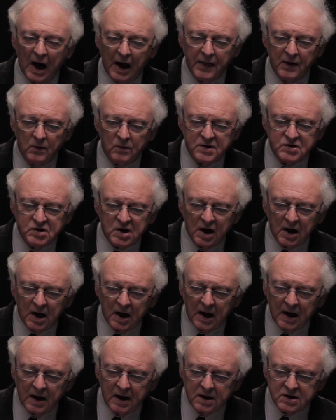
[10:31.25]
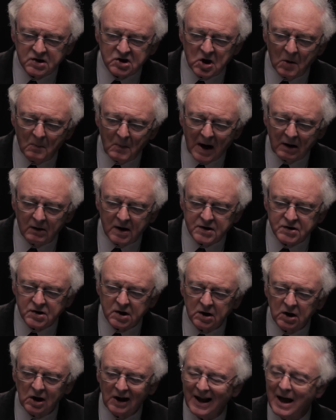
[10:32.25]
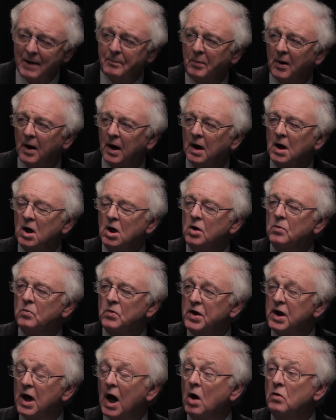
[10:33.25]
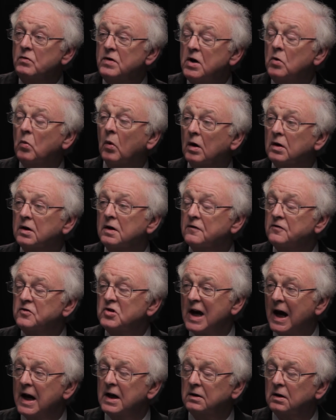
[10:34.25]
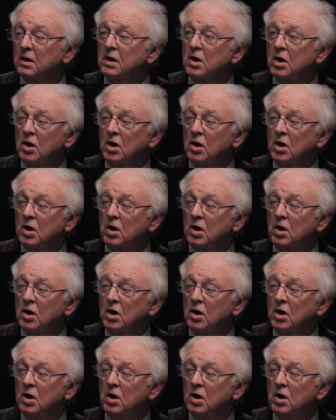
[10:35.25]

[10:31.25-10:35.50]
There was a Samaritan leper, the only one of 10